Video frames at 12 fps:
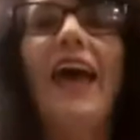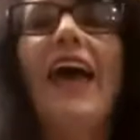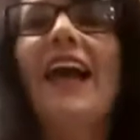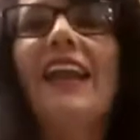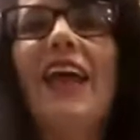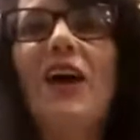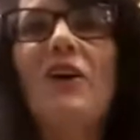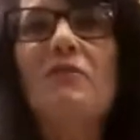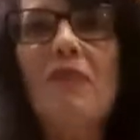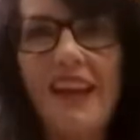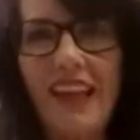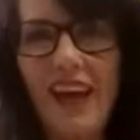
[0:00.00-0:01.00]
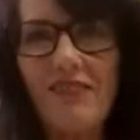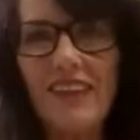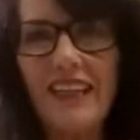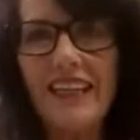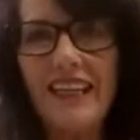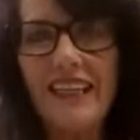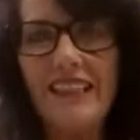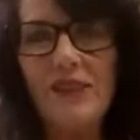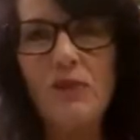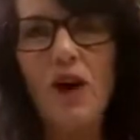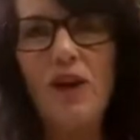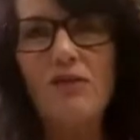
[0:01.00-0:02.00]
Hello, my lovelies.
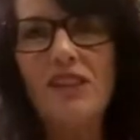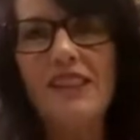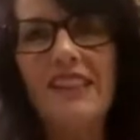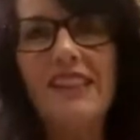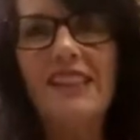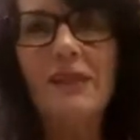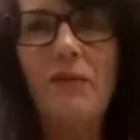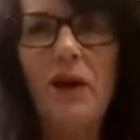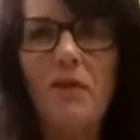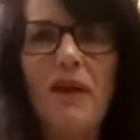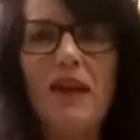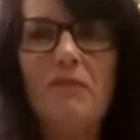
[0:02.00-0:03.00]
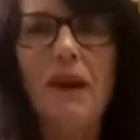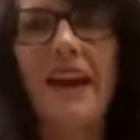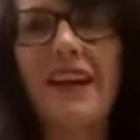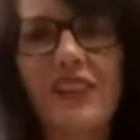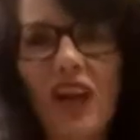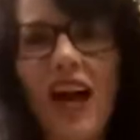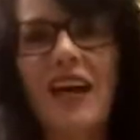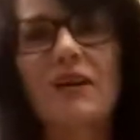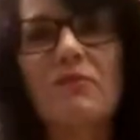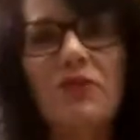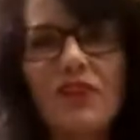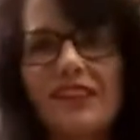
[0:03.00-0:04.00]
Welcome to the Dixie Belle main page. I am
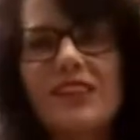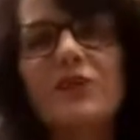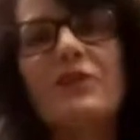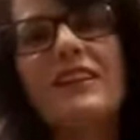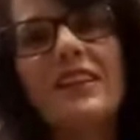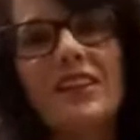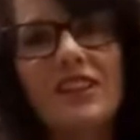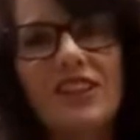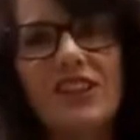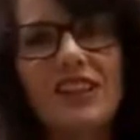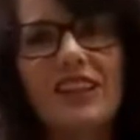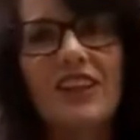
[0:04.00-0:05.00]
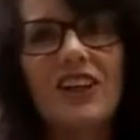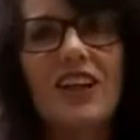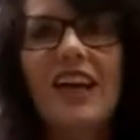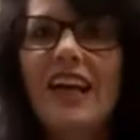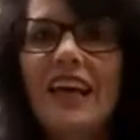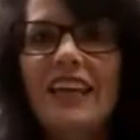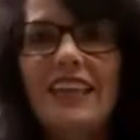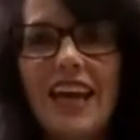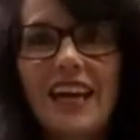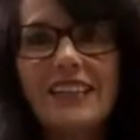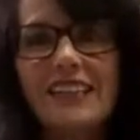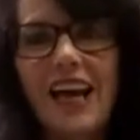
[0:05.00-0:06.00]
Crysta with Litter to Glitter.
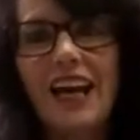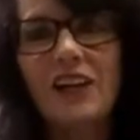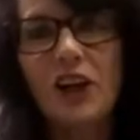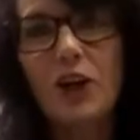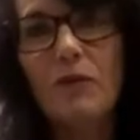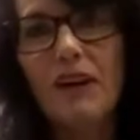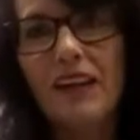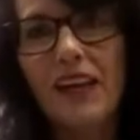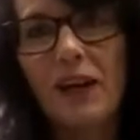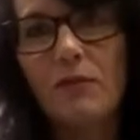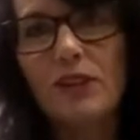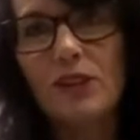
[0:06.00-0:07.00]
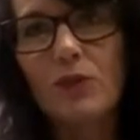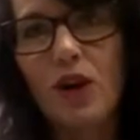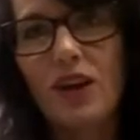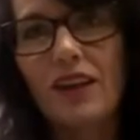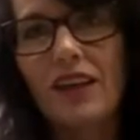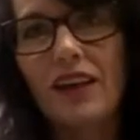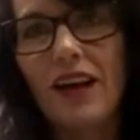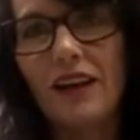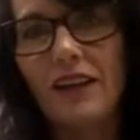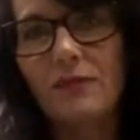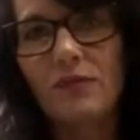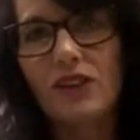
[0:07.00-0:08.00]
Yes, I know my camera's wonky. I
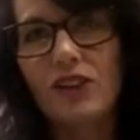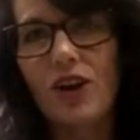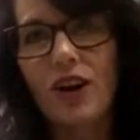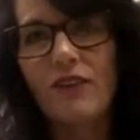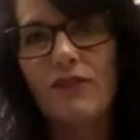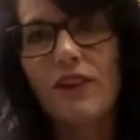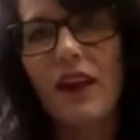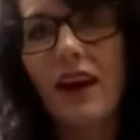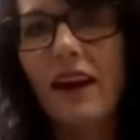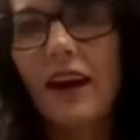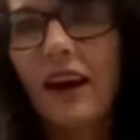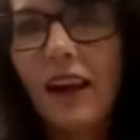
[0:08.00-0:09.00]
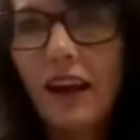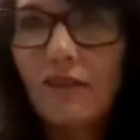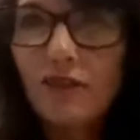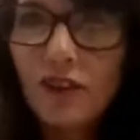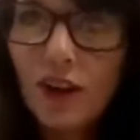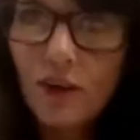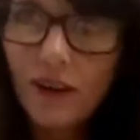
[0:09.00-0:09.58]
am sorry for that. I have no